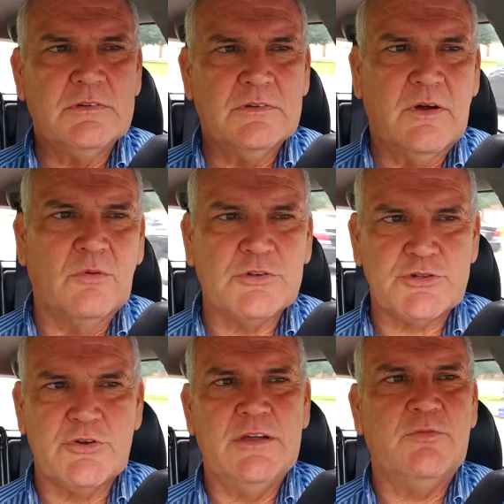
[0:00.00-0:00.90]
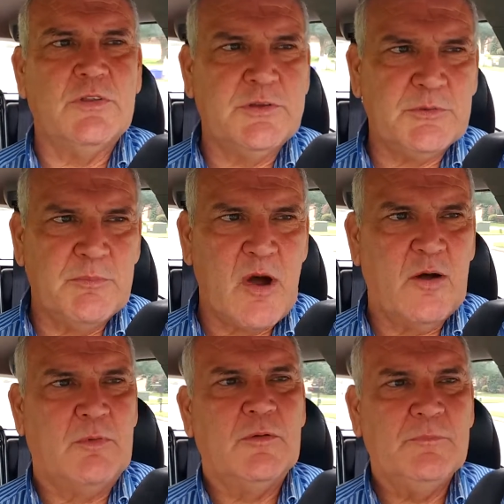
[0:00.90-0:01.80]
on the street with
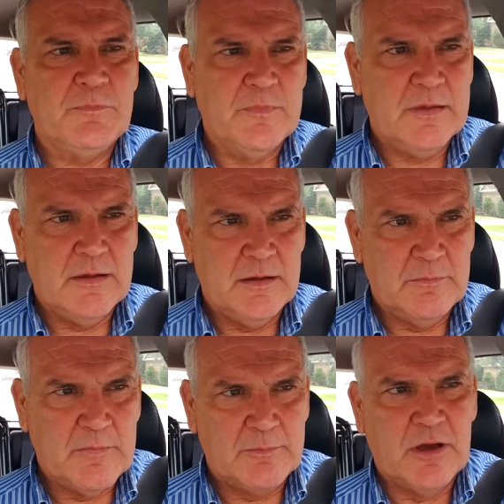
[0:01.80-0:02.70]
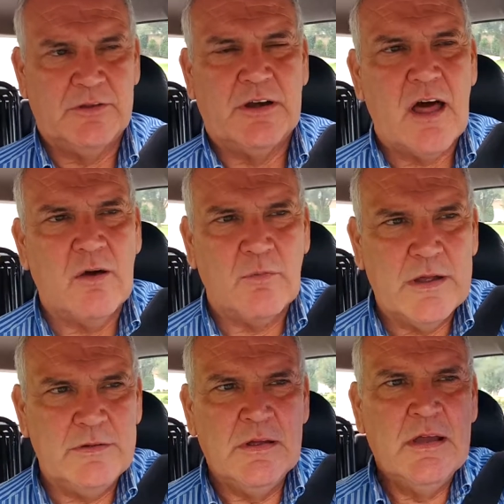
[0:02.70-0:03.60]
Barbara, uh, my mother-in-law.
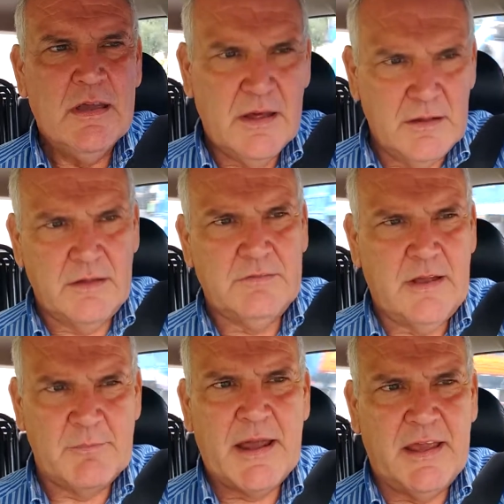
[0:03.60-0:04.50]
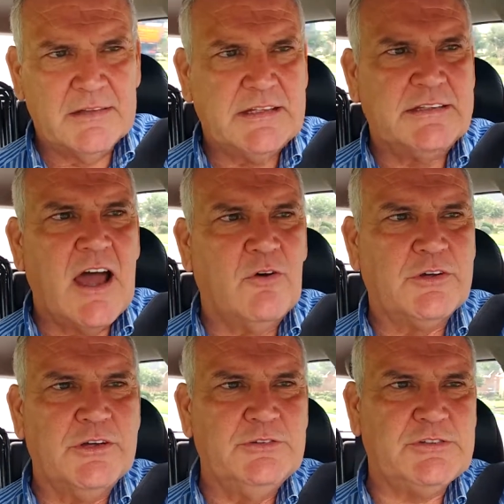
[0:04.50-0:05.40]
We uh, everybody else had gone
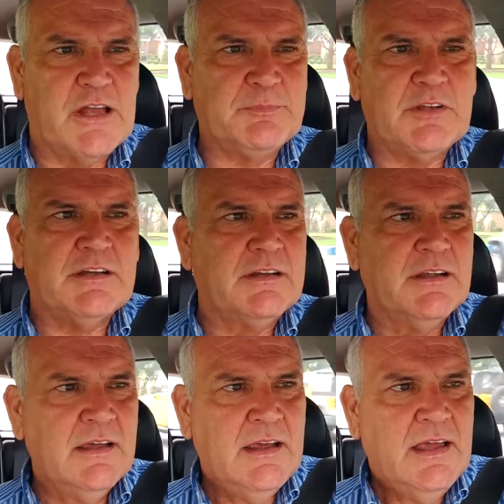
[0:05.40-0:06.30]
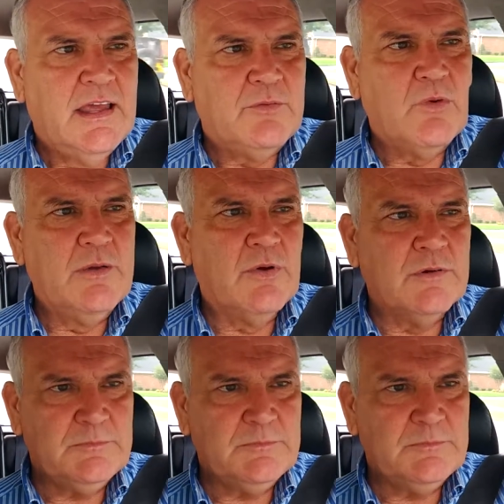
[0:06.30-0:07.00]
to do something, and and we were